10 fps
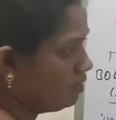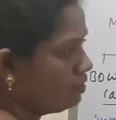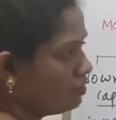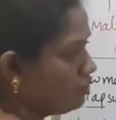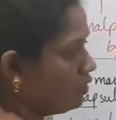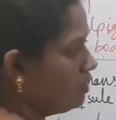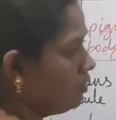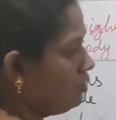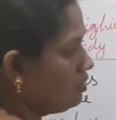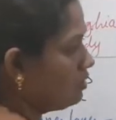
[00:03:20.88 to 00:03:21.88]
So
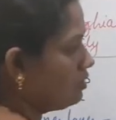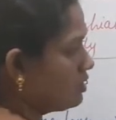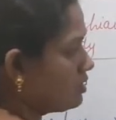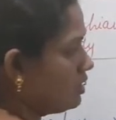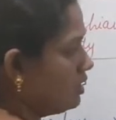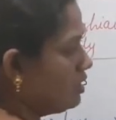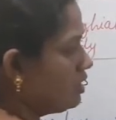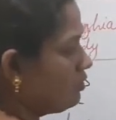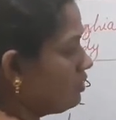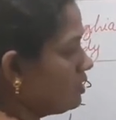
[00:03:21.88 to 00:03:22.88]
here this
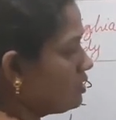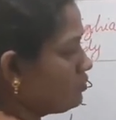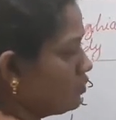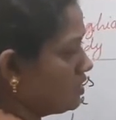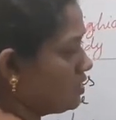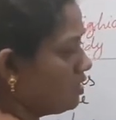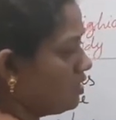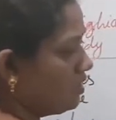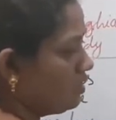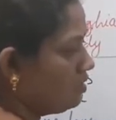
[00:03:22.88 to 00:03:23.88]
inner one is visceral
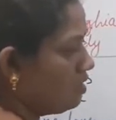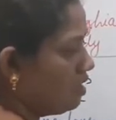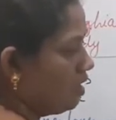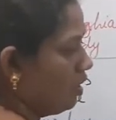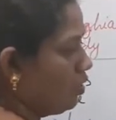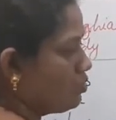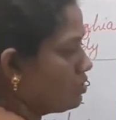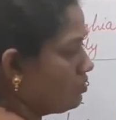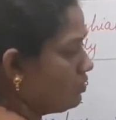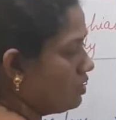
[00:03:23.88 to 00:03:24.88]
layer,
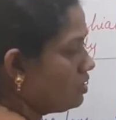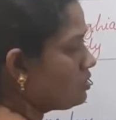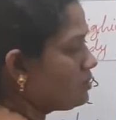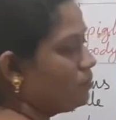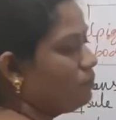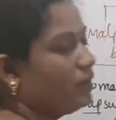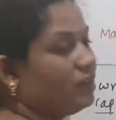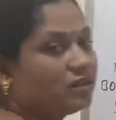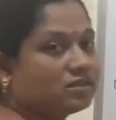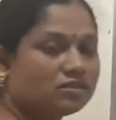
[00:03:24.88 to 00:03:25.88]
outer one is
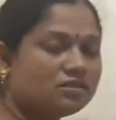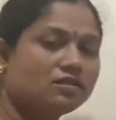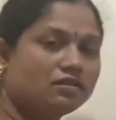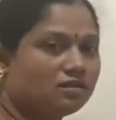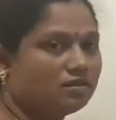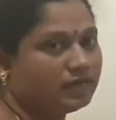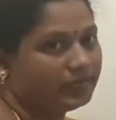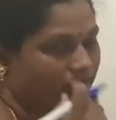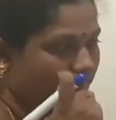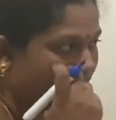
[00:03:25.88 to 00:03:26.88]
parietal
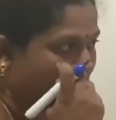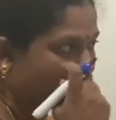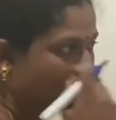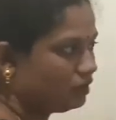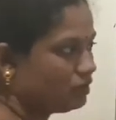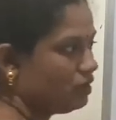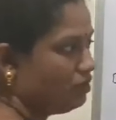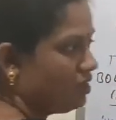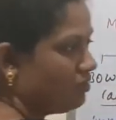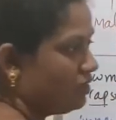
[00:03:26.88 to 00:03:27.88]
layer. So
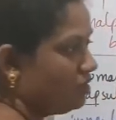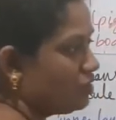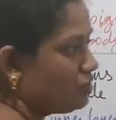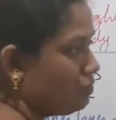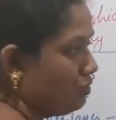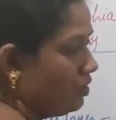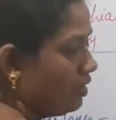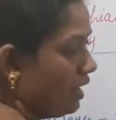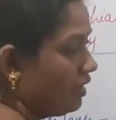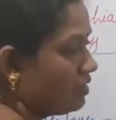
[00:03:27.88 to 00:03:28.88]
in between these two,
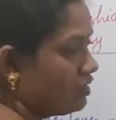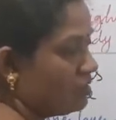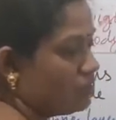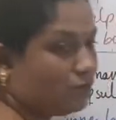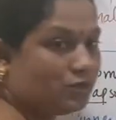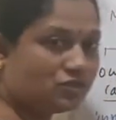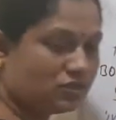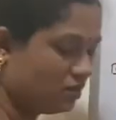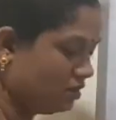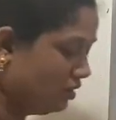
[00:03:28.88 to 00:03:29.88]
cavity is
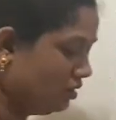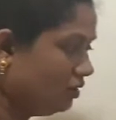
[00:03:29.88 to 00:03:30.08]
present.